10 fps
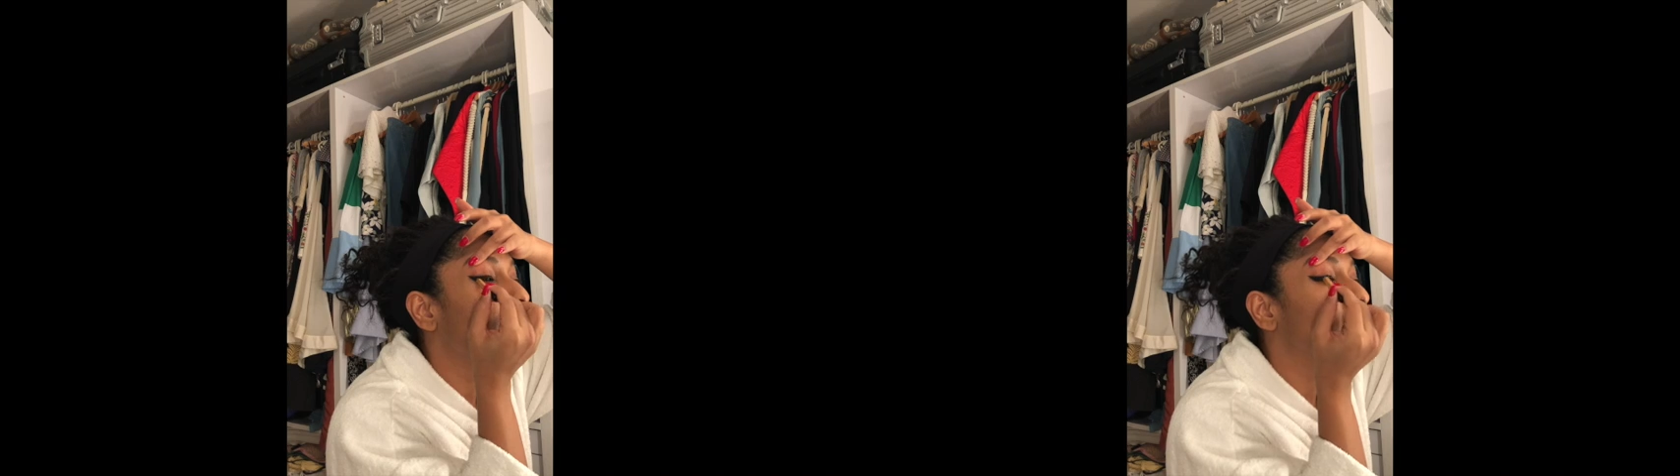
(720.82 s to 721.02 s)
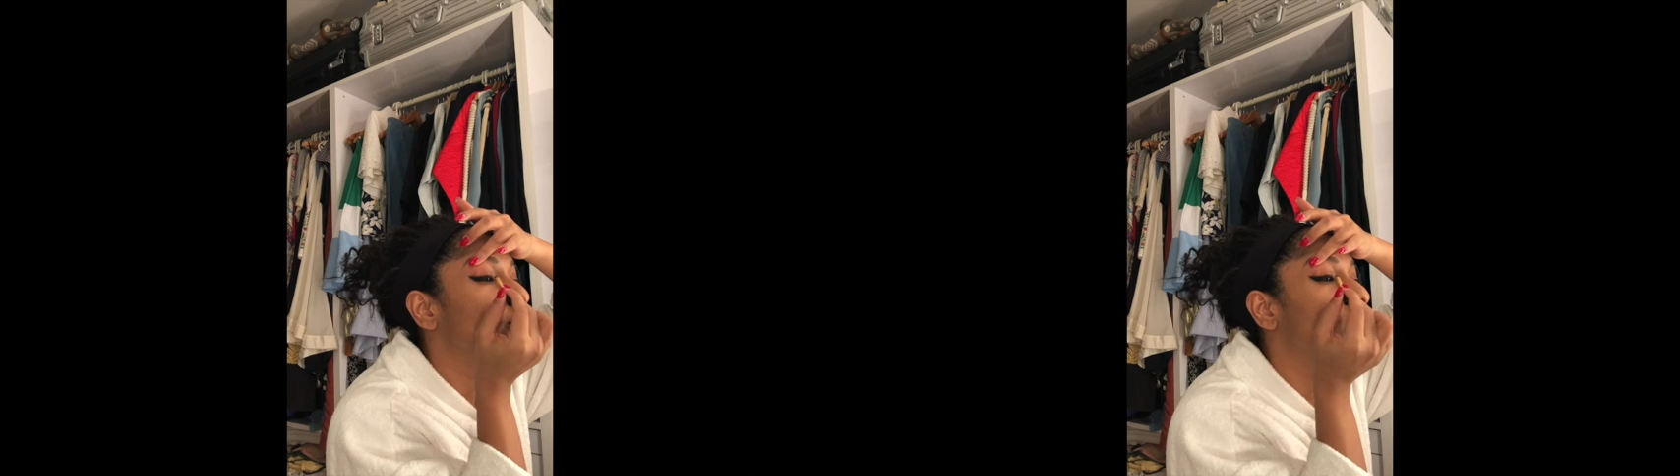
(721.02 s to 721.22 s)

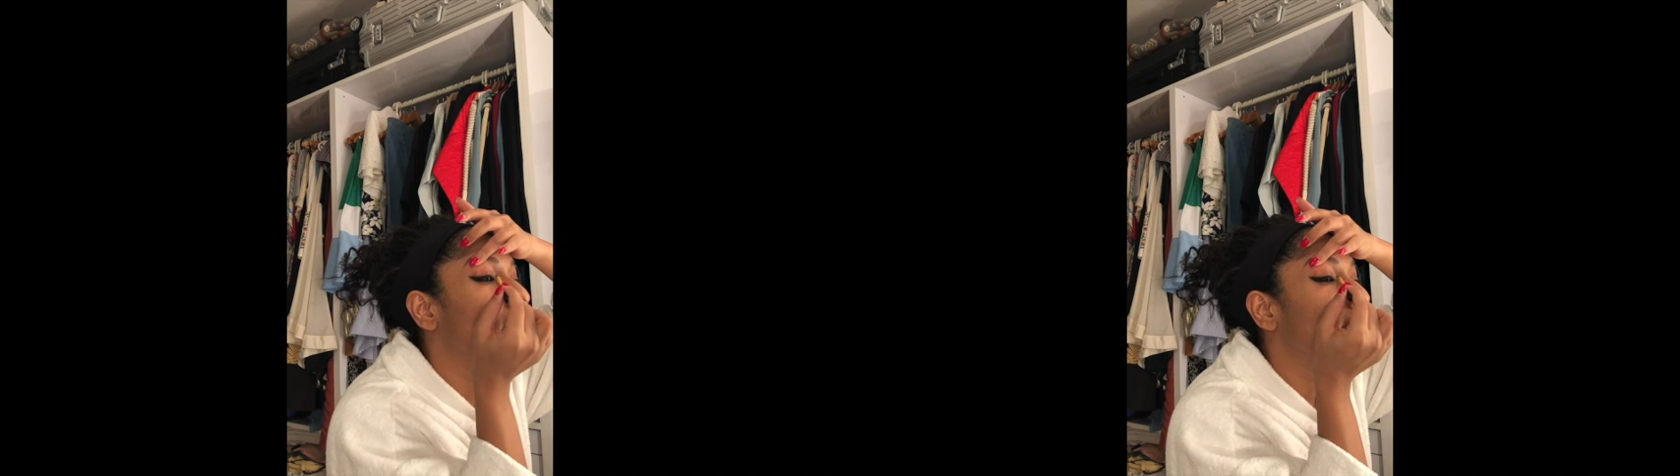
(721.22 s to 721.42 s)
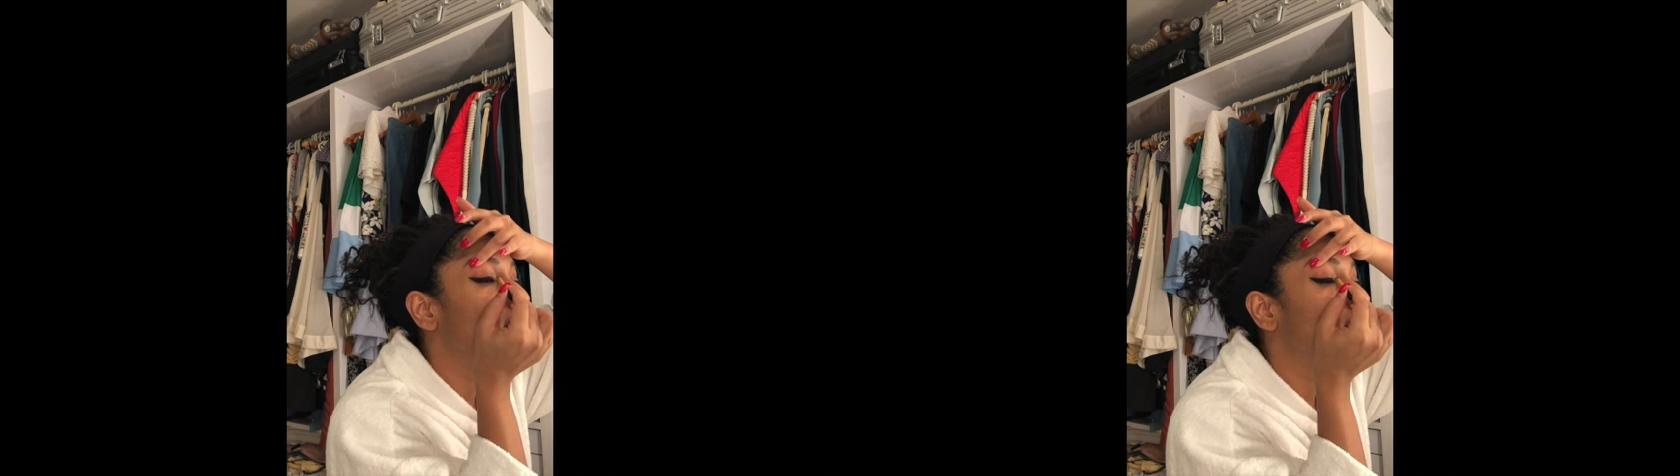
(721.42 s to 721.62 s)
lash
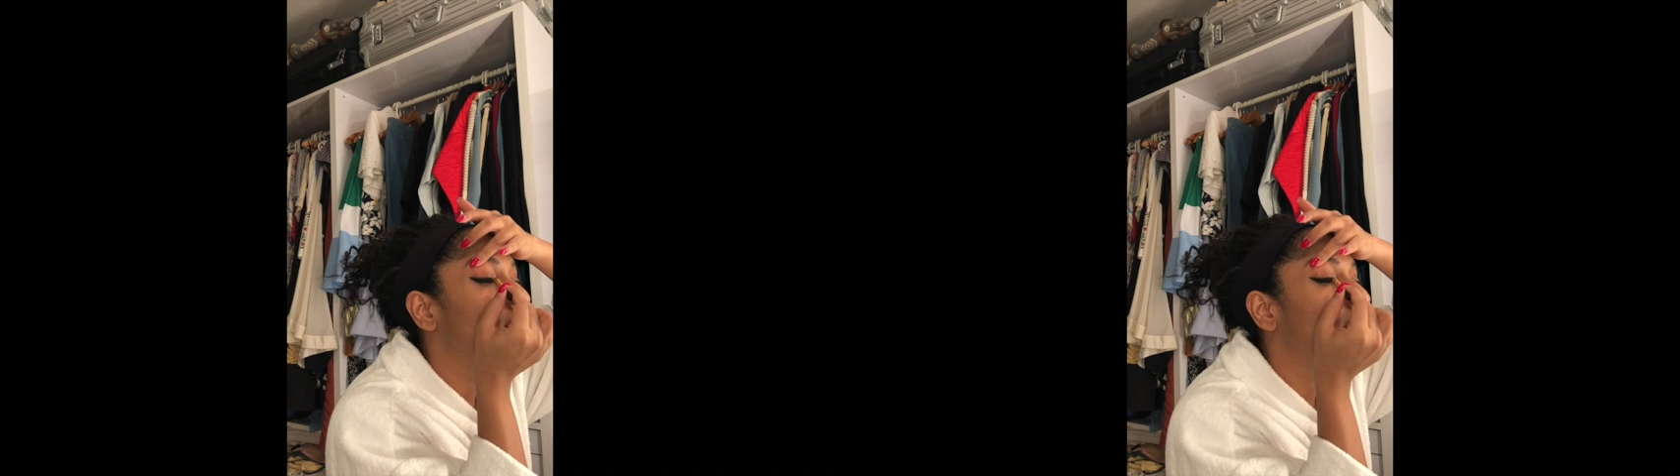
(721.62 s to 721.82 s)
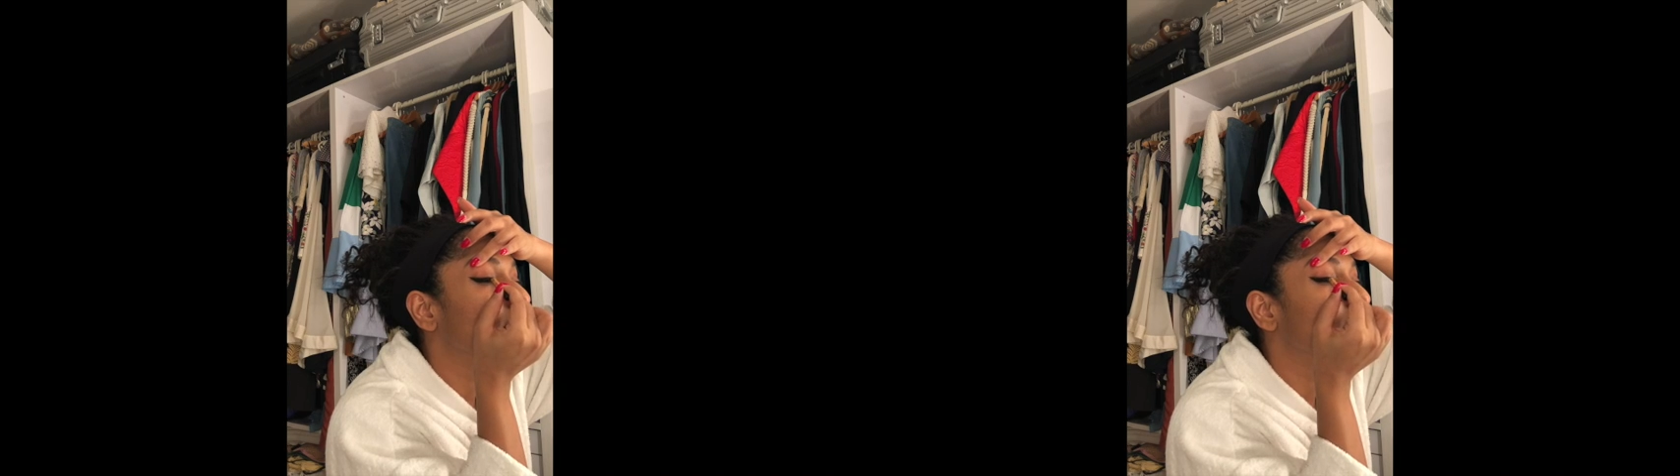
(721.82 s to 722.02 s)
line
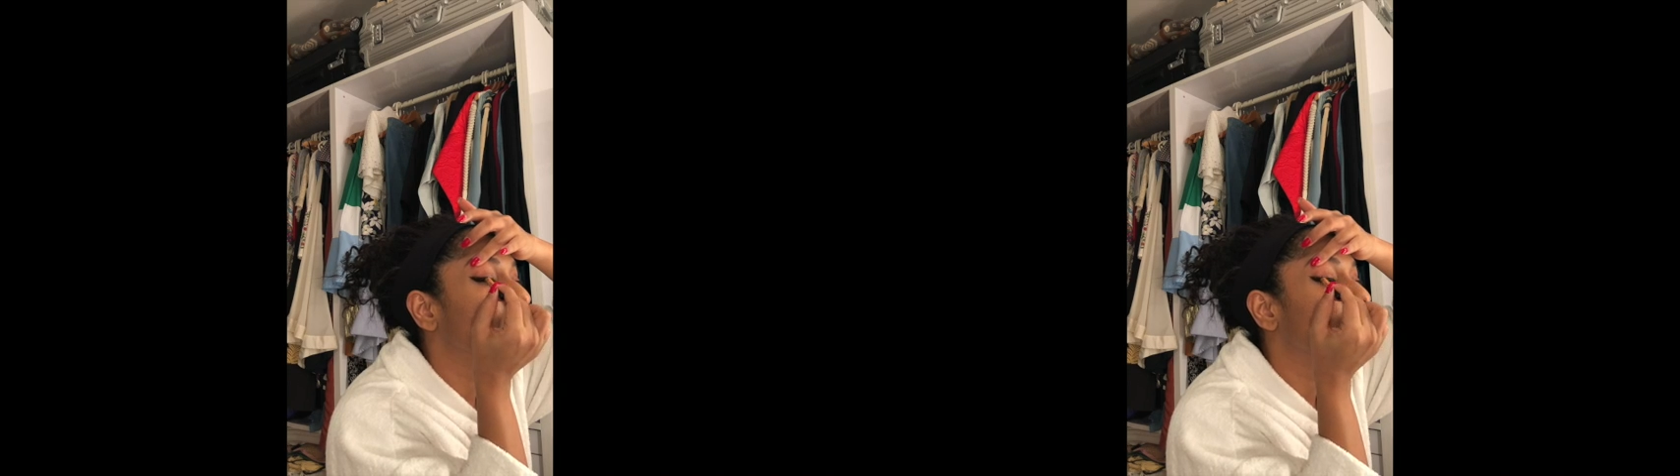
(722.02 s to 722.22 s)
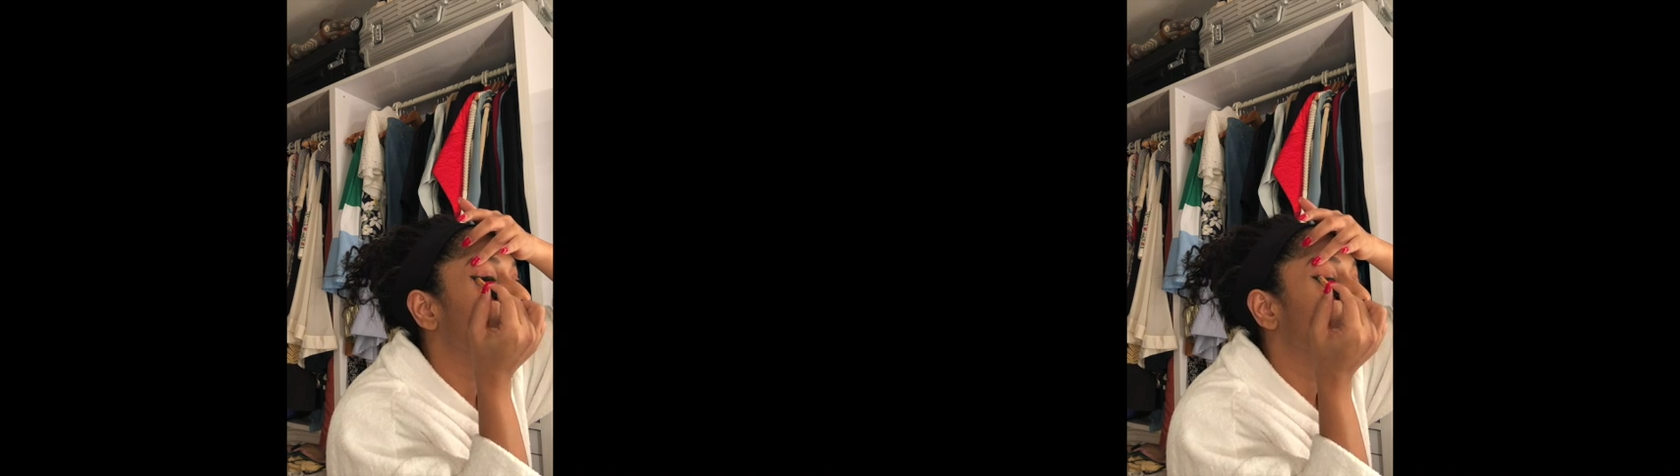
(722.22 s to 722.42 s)

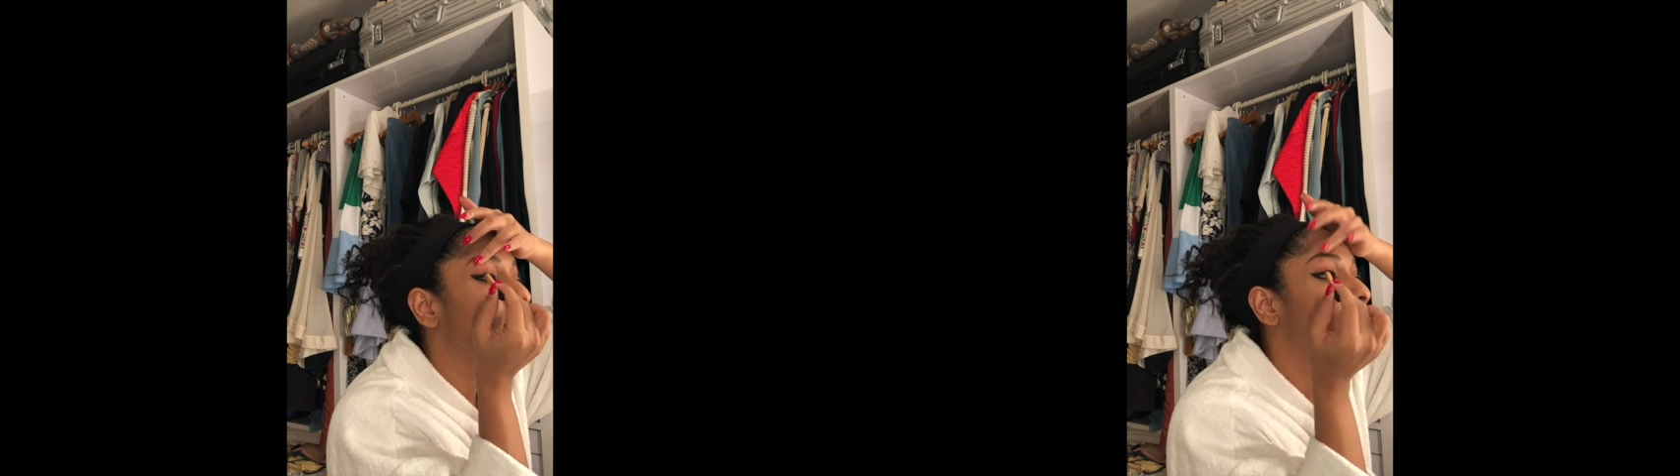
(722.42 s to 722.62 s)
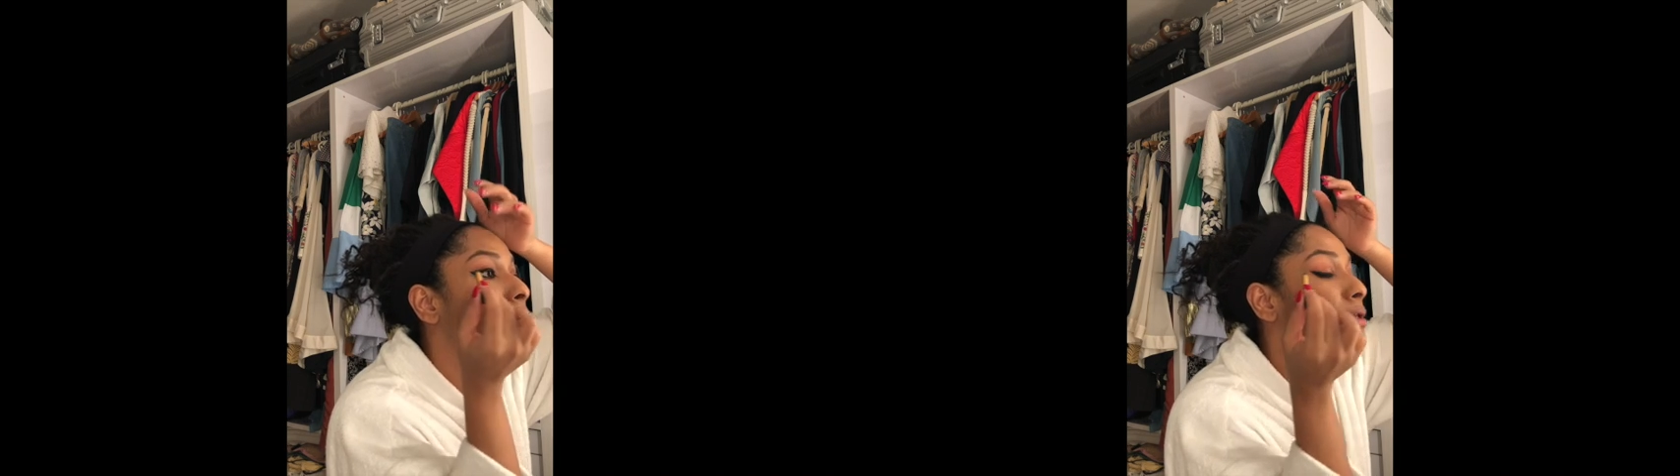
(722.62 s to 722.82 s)

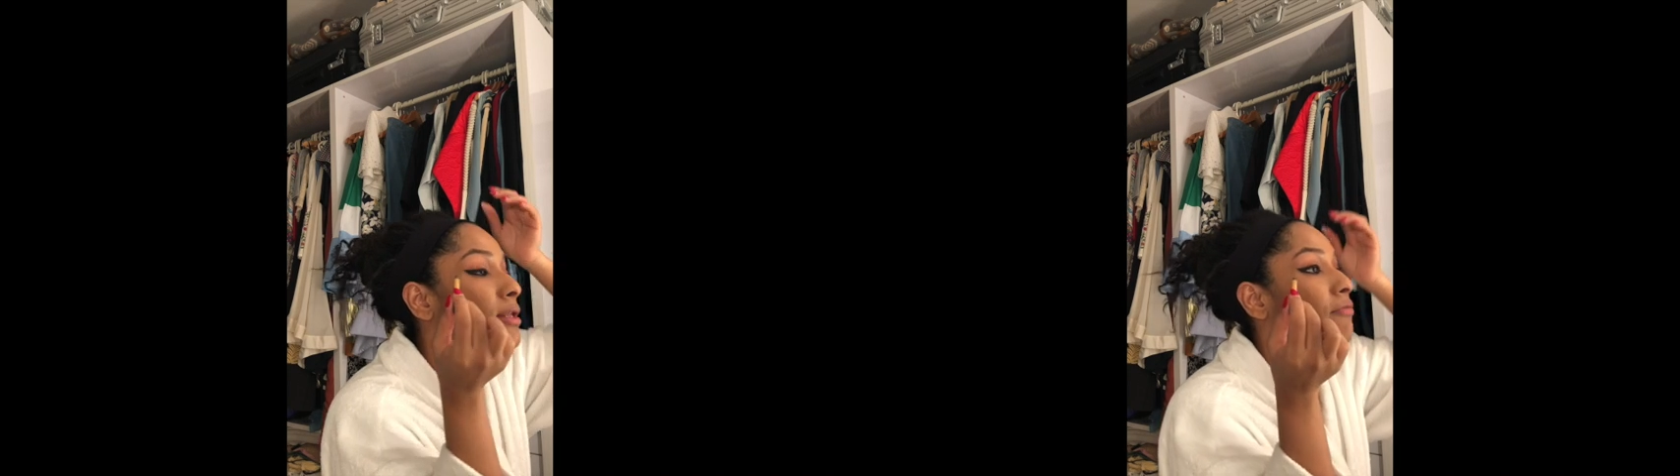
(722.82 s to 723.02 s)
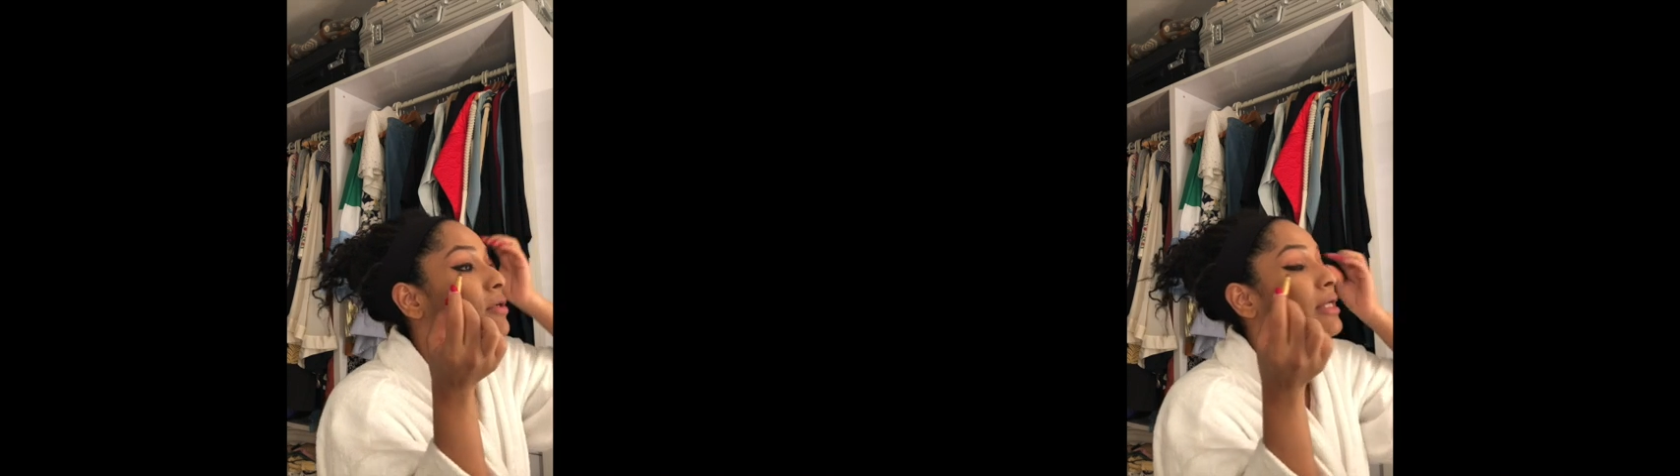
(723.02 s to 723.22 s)

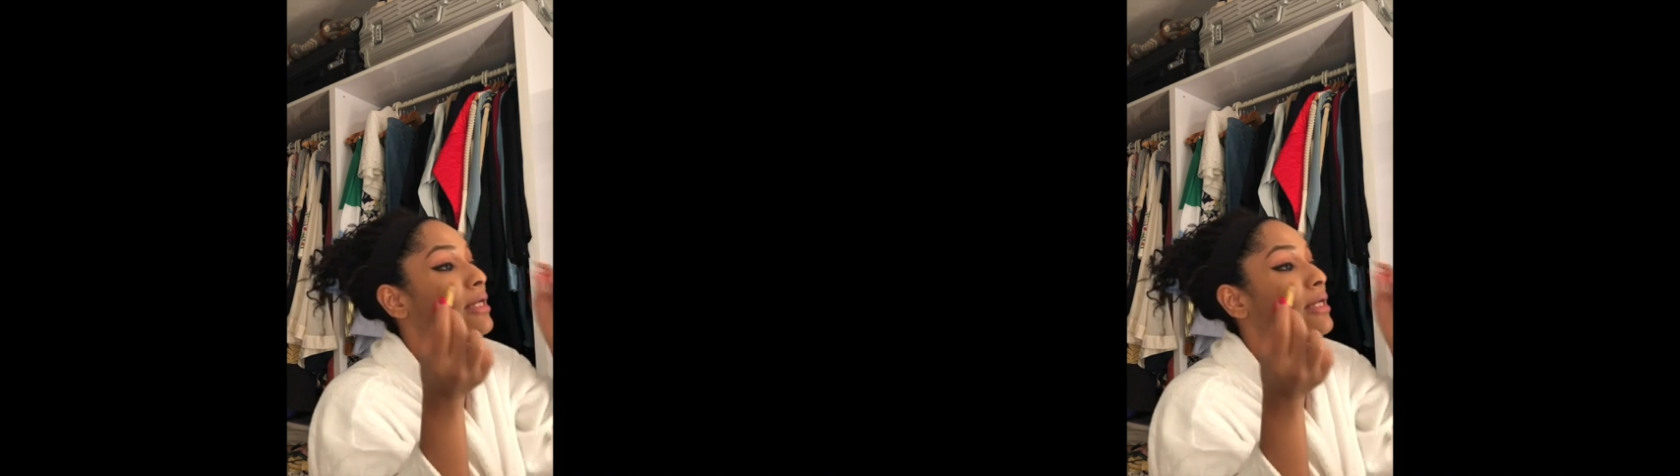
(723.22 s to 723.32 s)
definitely